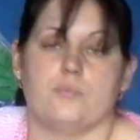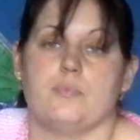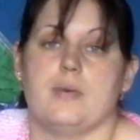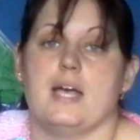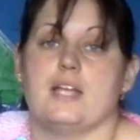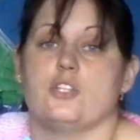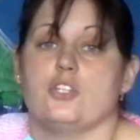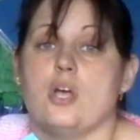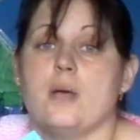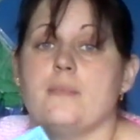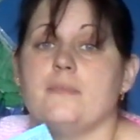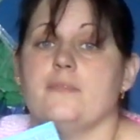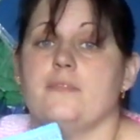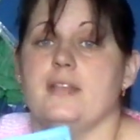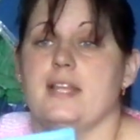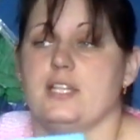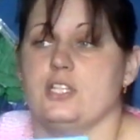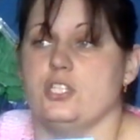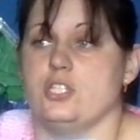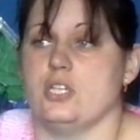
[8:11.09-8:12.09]
by Tom
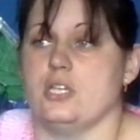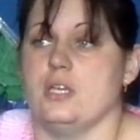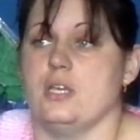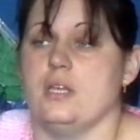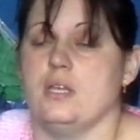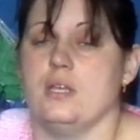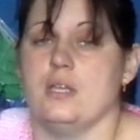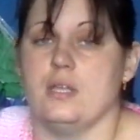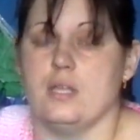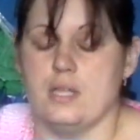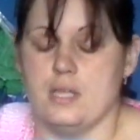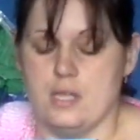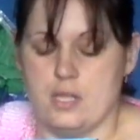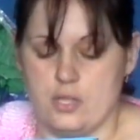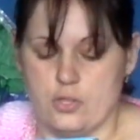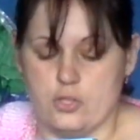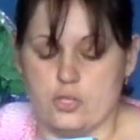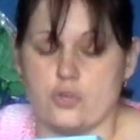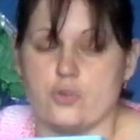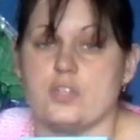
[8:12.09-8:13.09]
Fletcher,
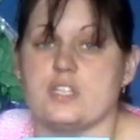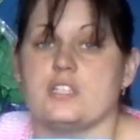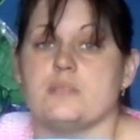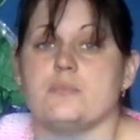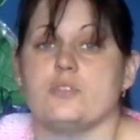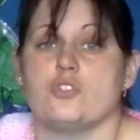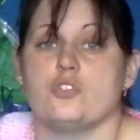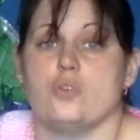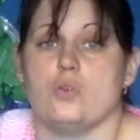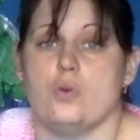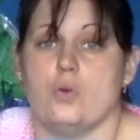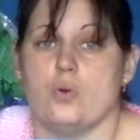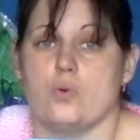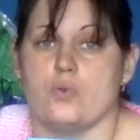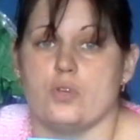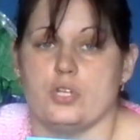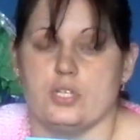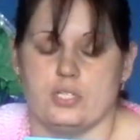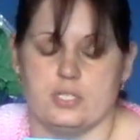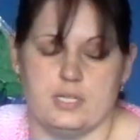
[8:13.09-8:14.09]
The
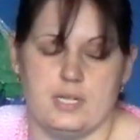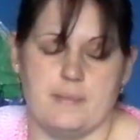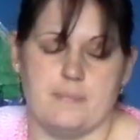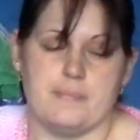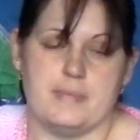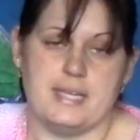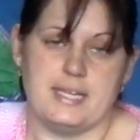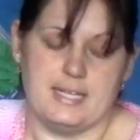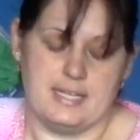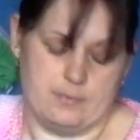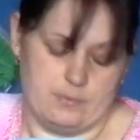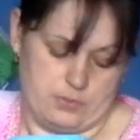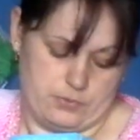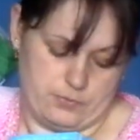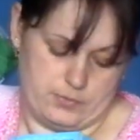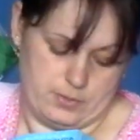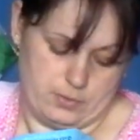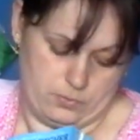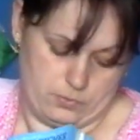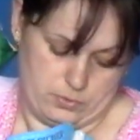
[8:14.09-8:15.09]
Christmasaurus. And Beanie was
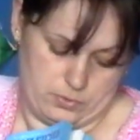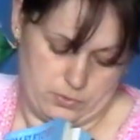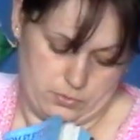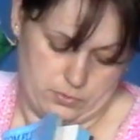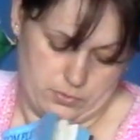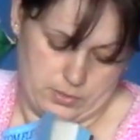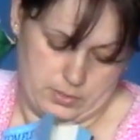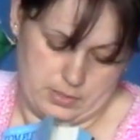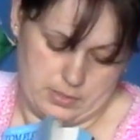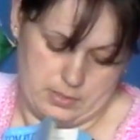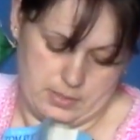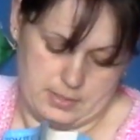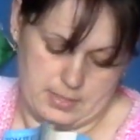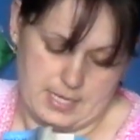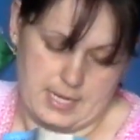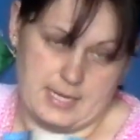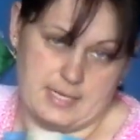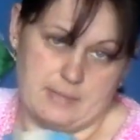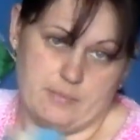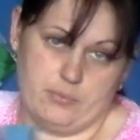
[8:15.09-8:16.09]
thrilled, look, because the
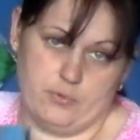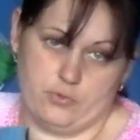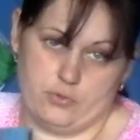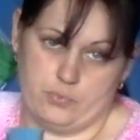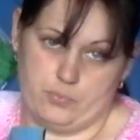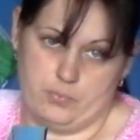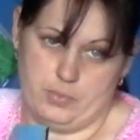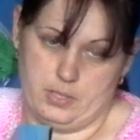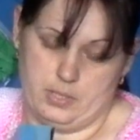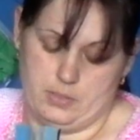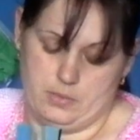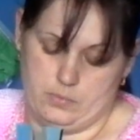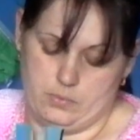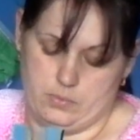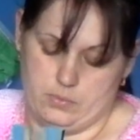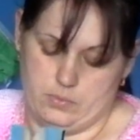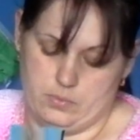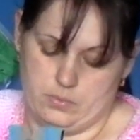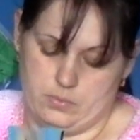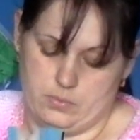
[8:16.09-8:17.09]
side of the book's blue.
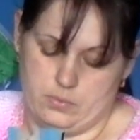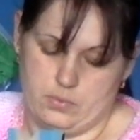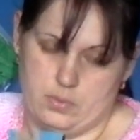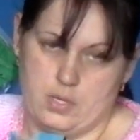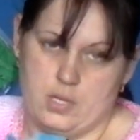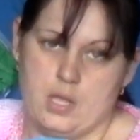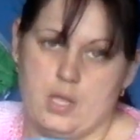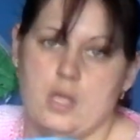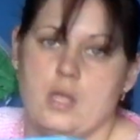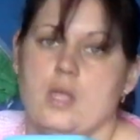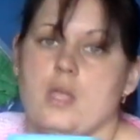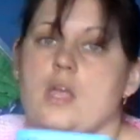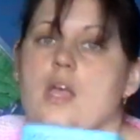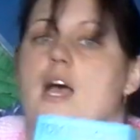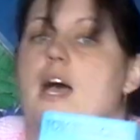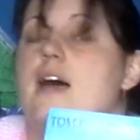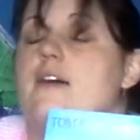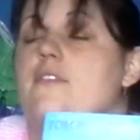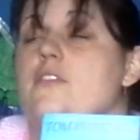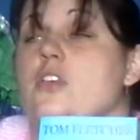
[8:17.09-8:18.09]

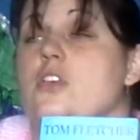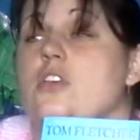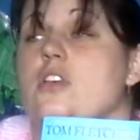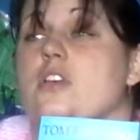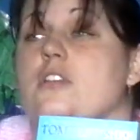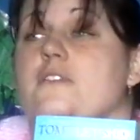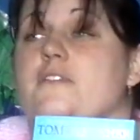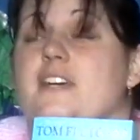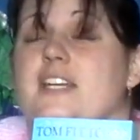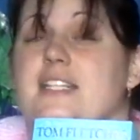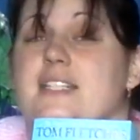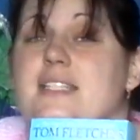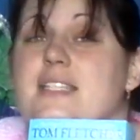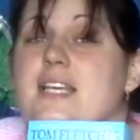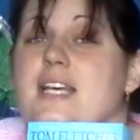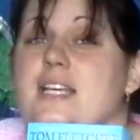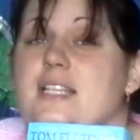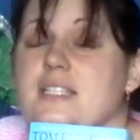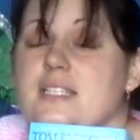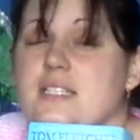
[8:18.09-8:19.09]
I've heard
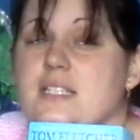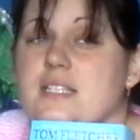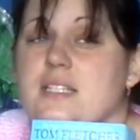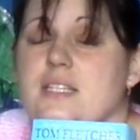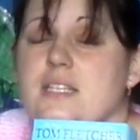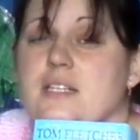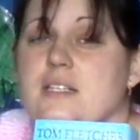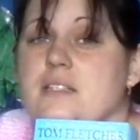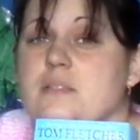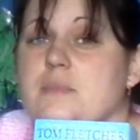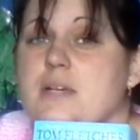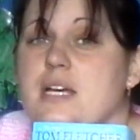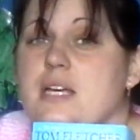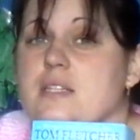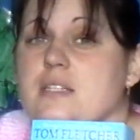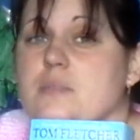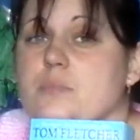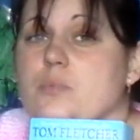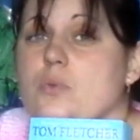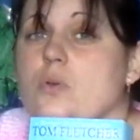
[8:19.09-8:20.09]
fantastic things
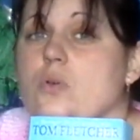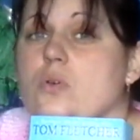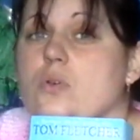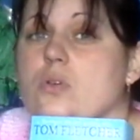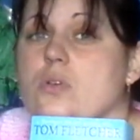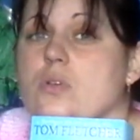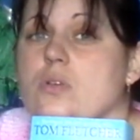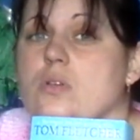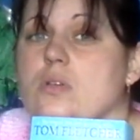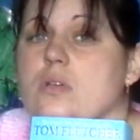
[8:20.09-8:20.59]
about this book,